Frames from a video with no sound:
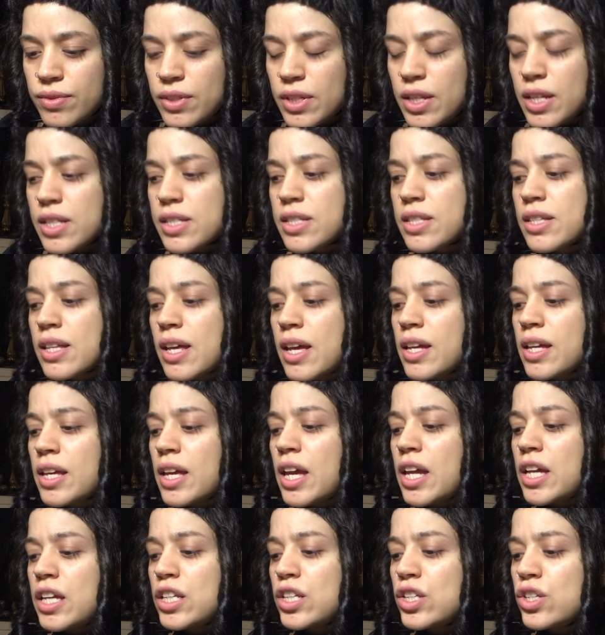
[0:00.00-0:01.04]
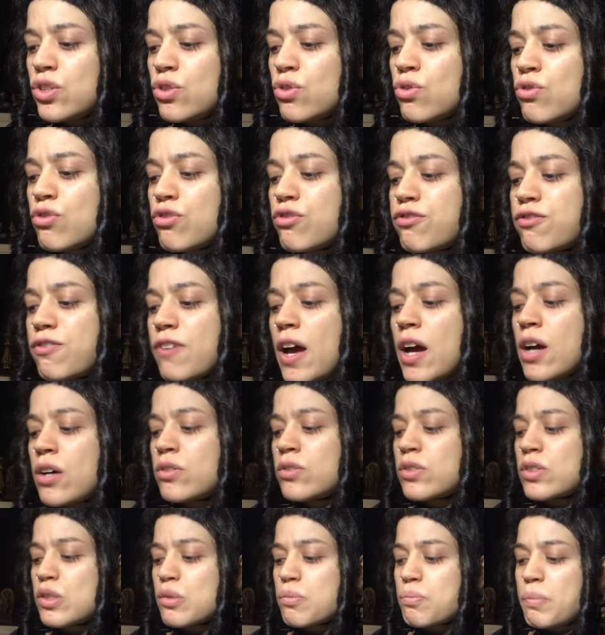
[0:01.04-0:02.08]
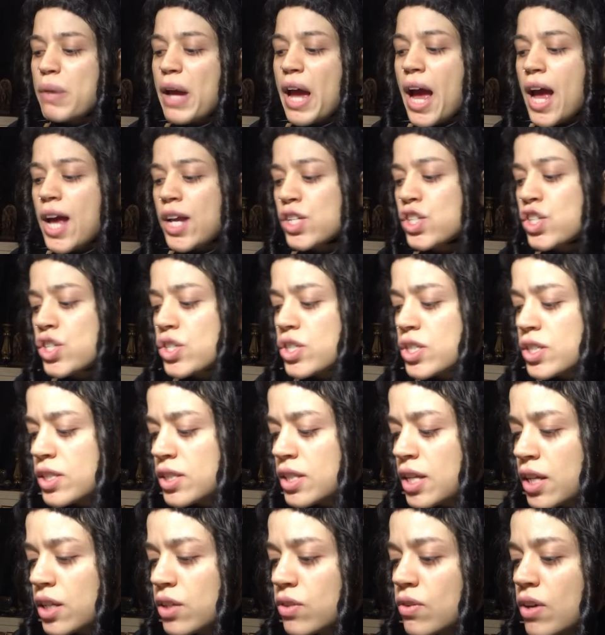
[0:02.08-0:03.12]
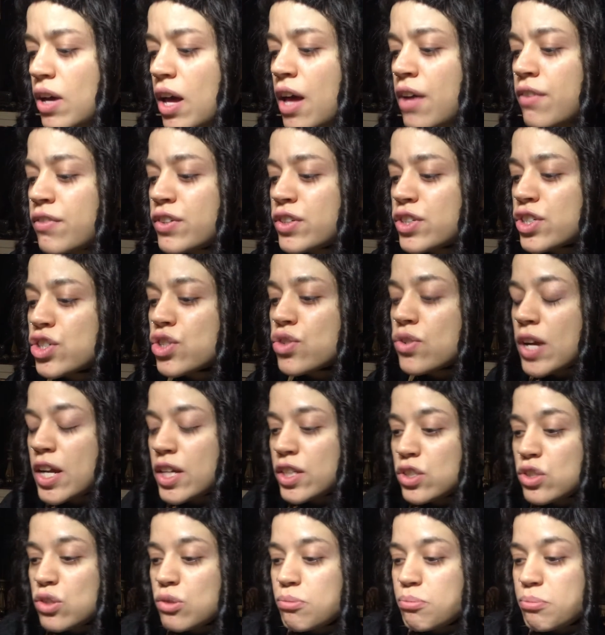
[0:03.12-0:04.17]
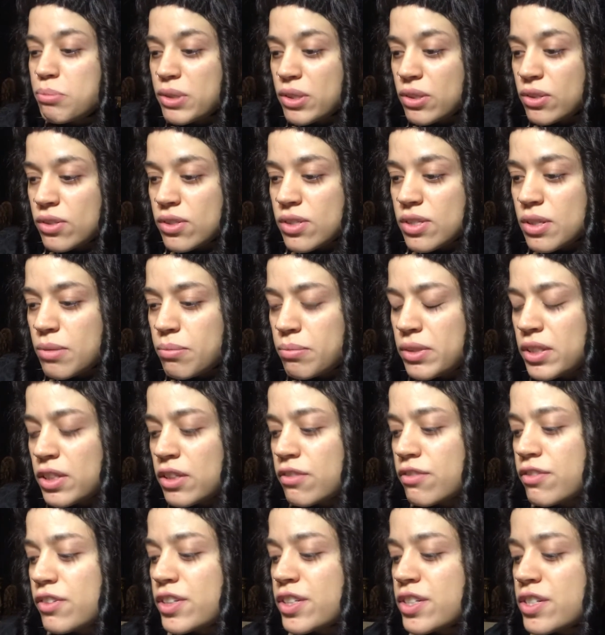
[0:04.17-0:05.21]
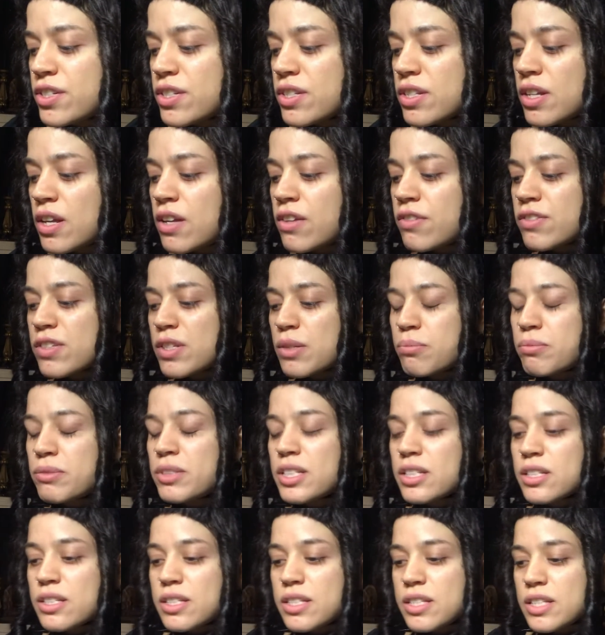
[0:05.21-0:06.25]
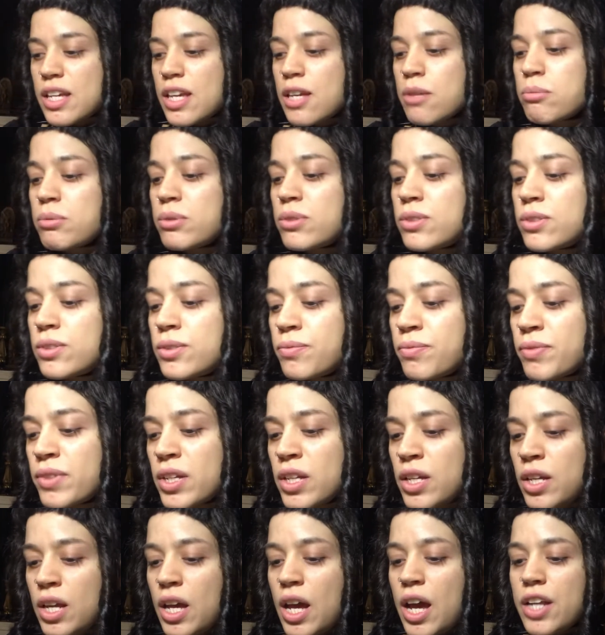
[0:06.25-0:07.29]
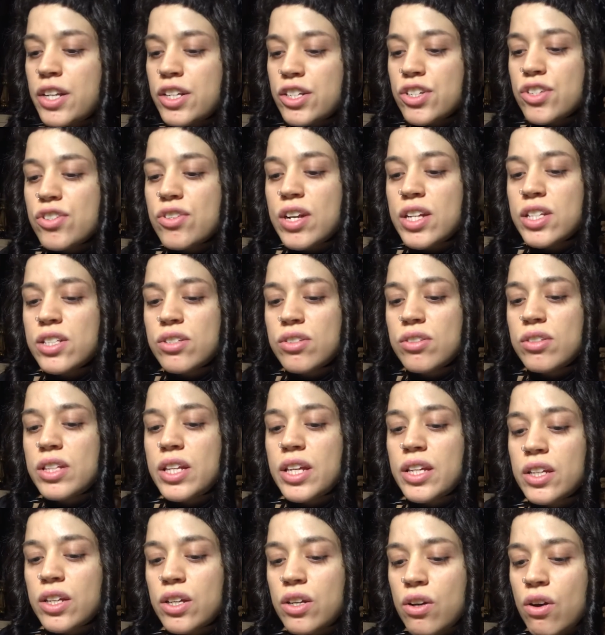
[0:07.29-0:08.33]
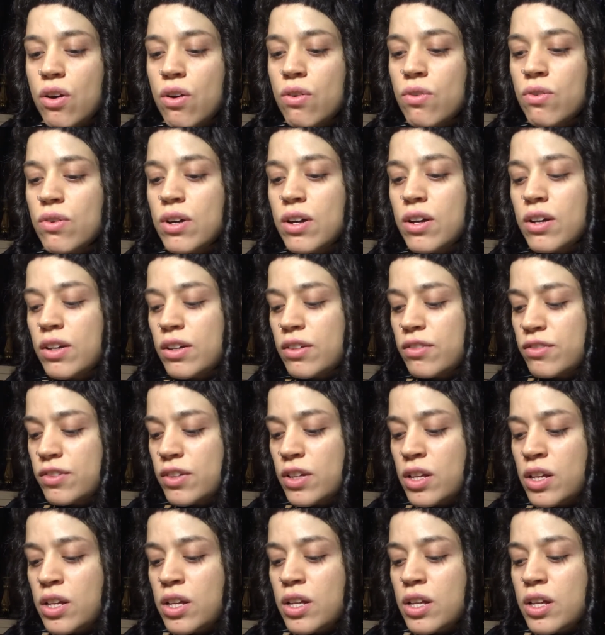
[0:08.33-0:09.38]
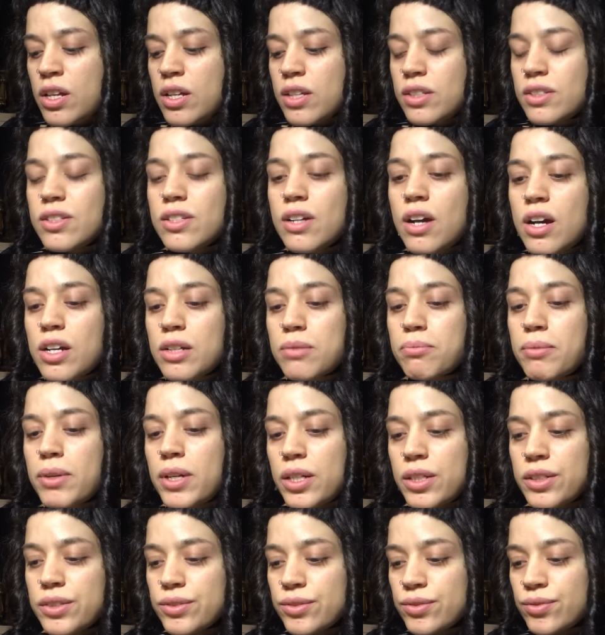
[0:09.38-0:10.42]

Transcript: It's like a newfound passion that you have. You're trying to build something for yourself, something stable, and you're trying to let go of dogma,